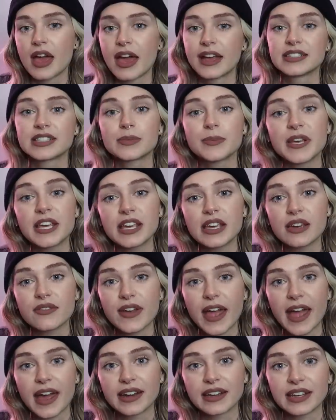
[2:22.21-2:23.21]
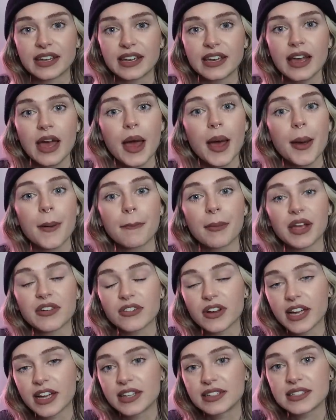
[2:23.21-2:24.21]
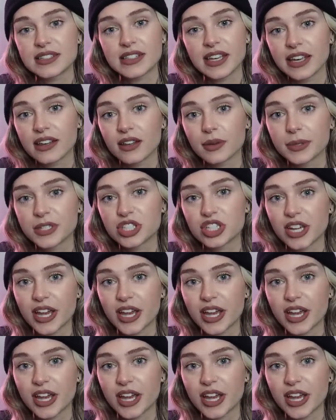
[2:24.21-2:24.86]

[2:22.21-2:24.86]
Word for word: And speaking of handy, my friends Caleb and